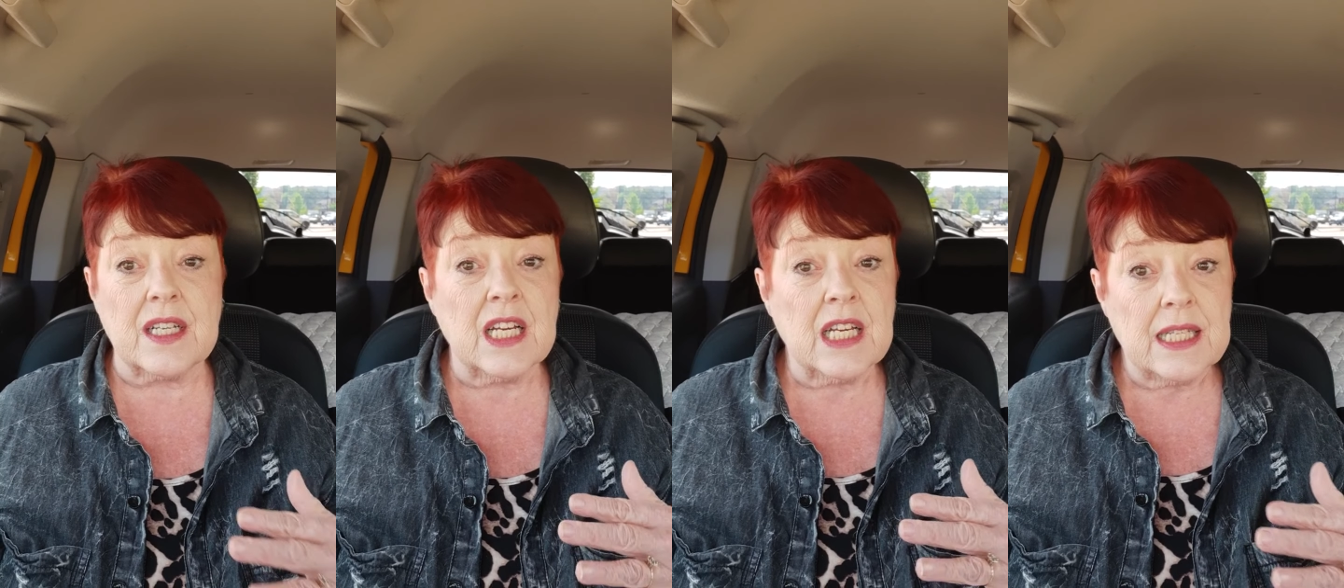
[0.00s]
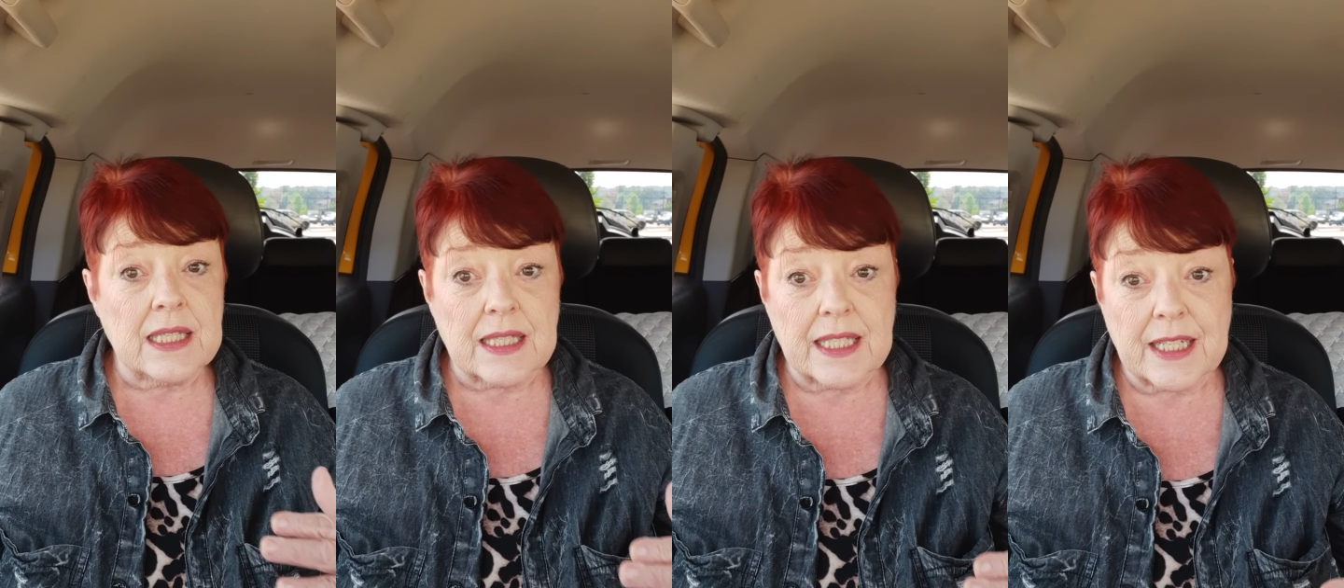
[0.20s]

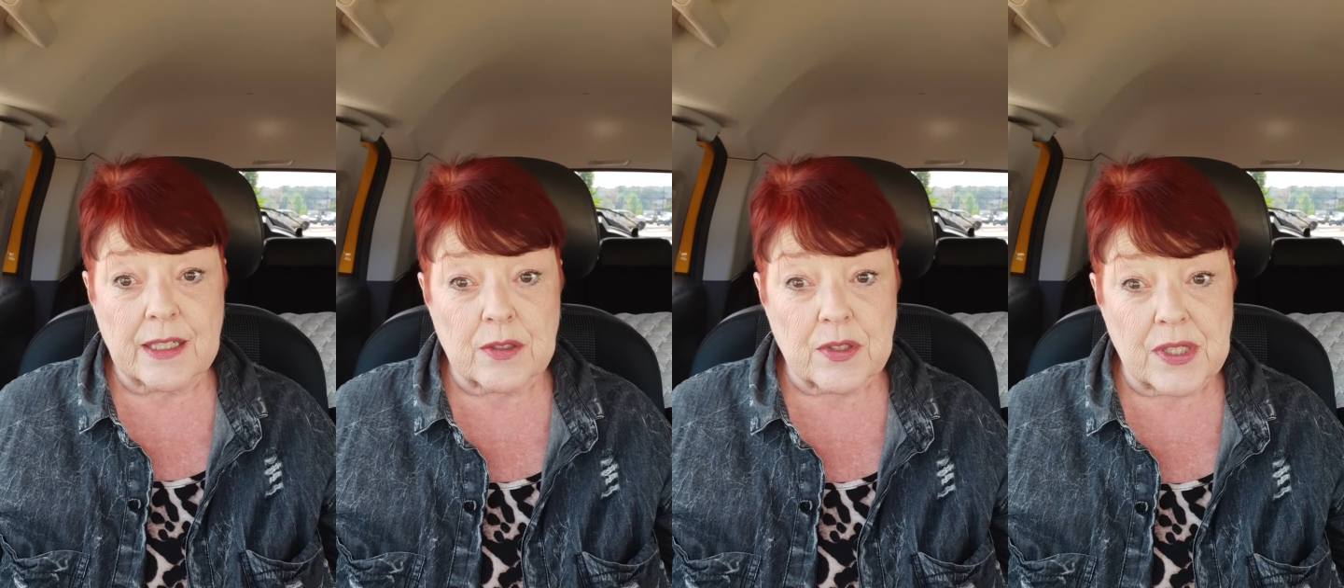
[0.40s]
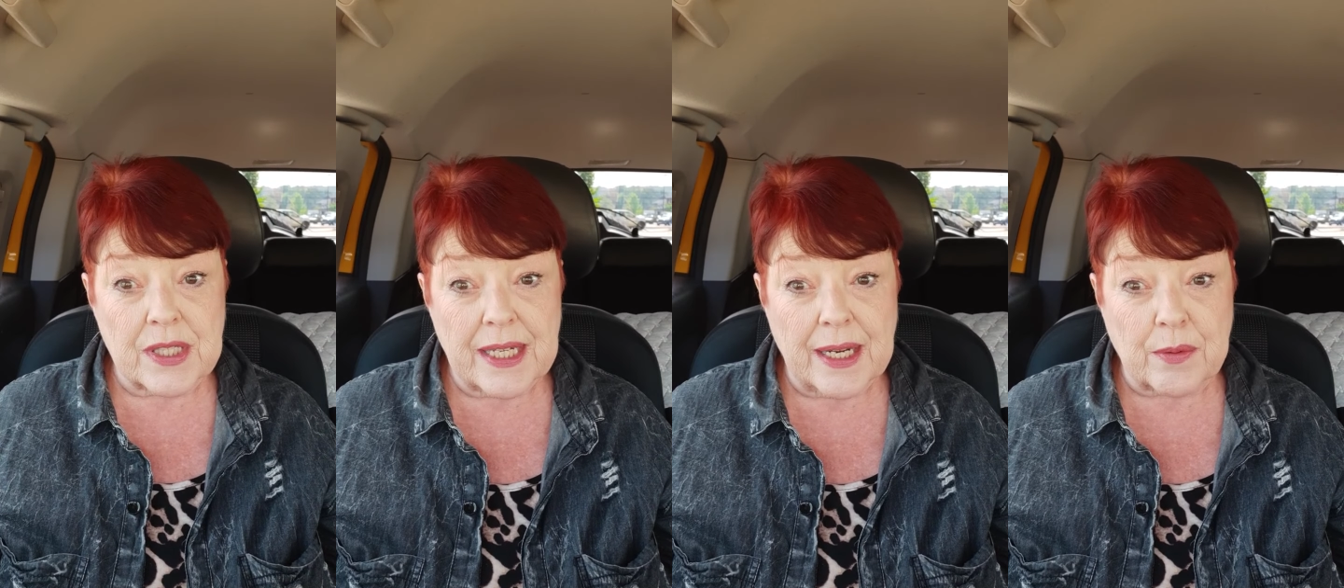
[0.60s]
legal
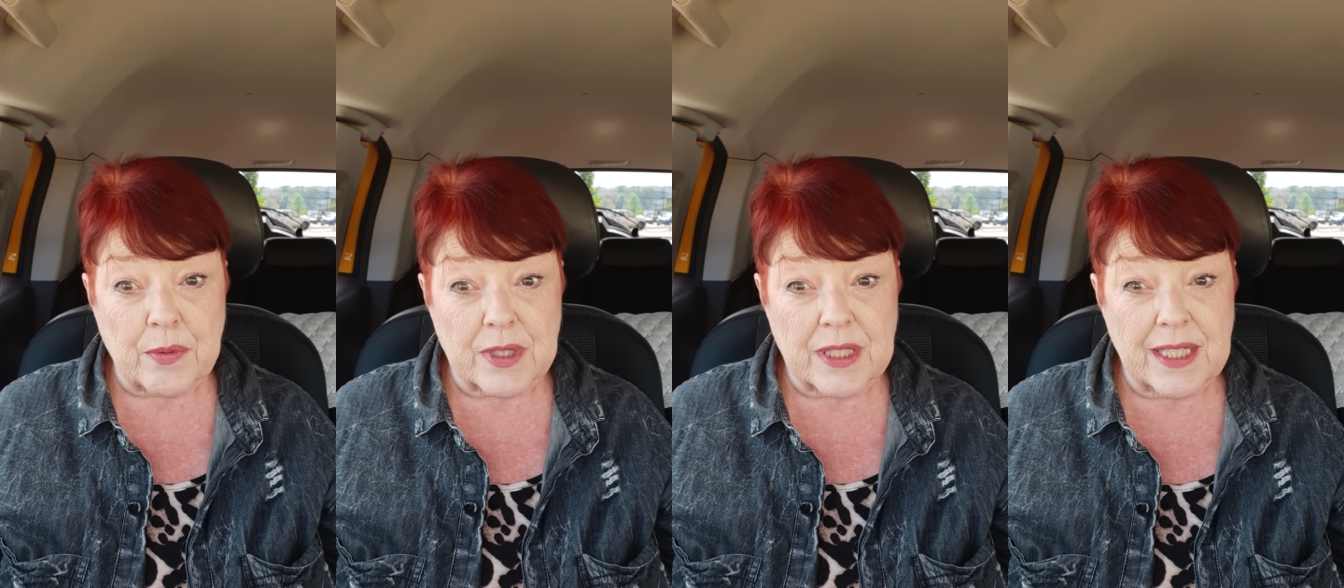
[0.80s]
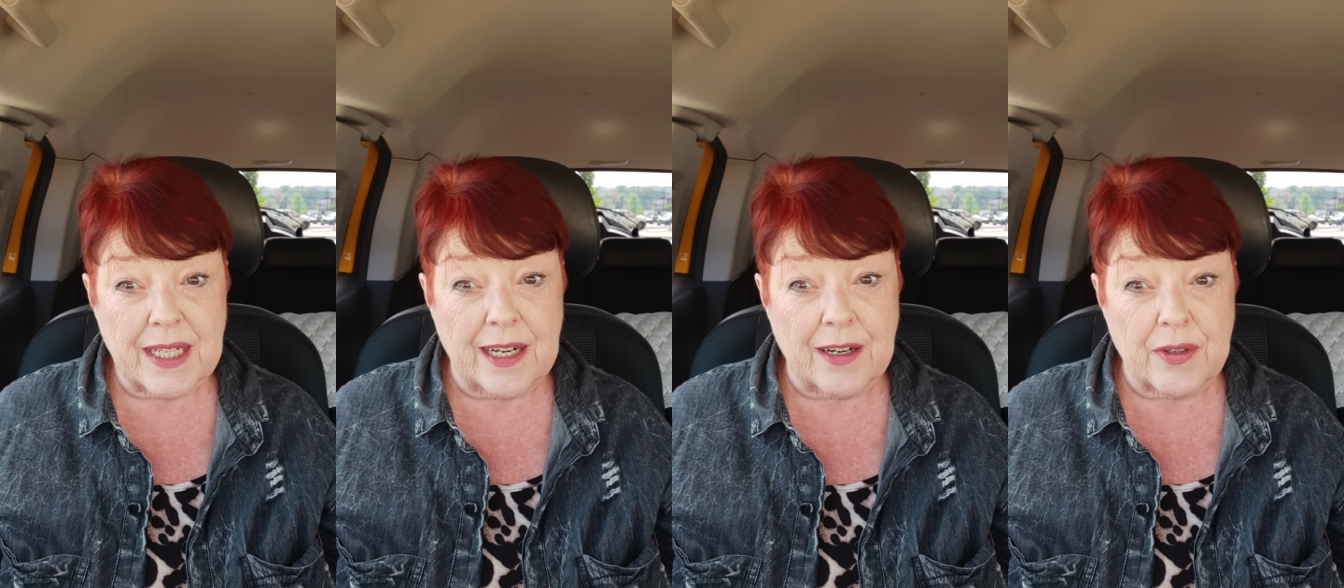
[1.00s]

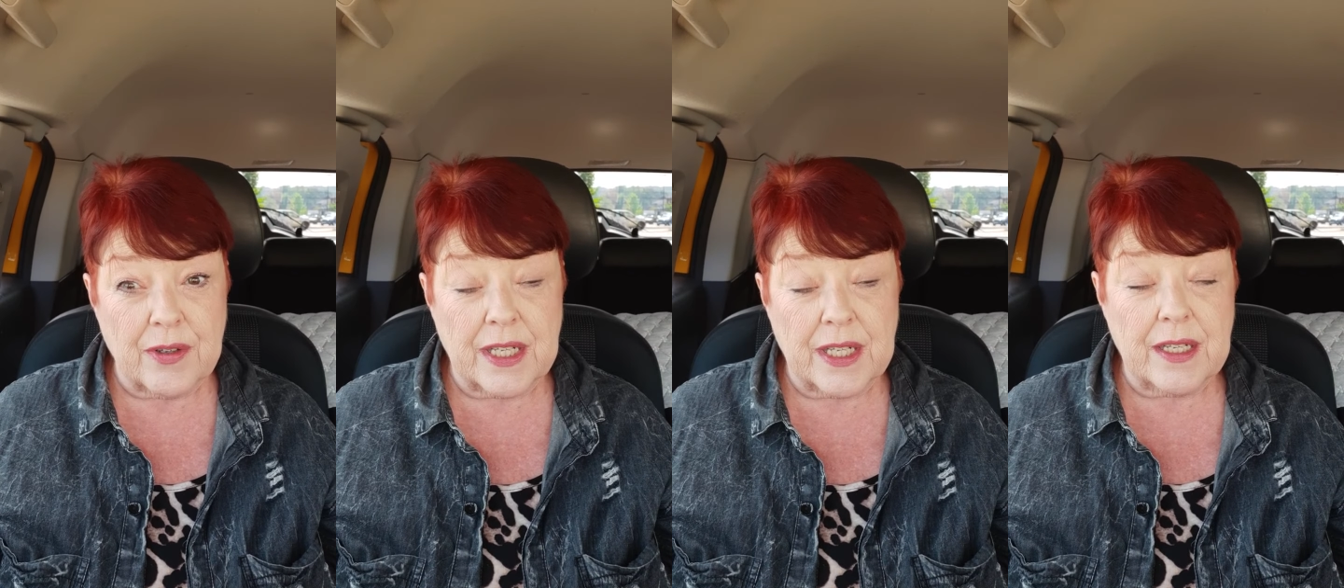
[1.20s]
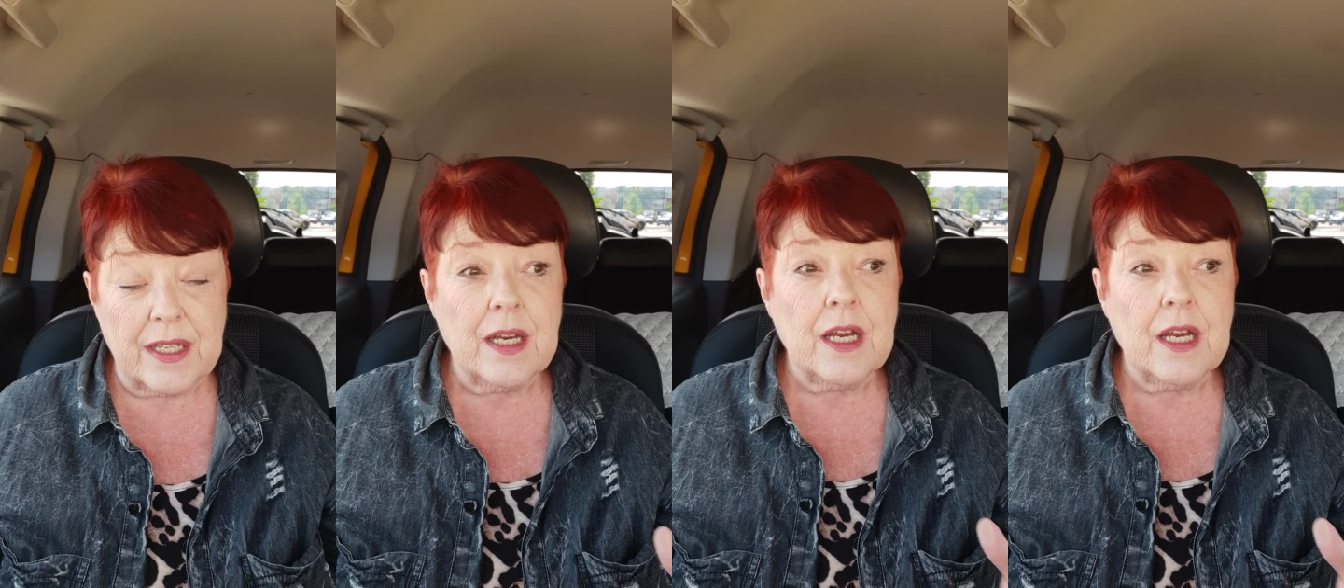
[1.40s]
secretary.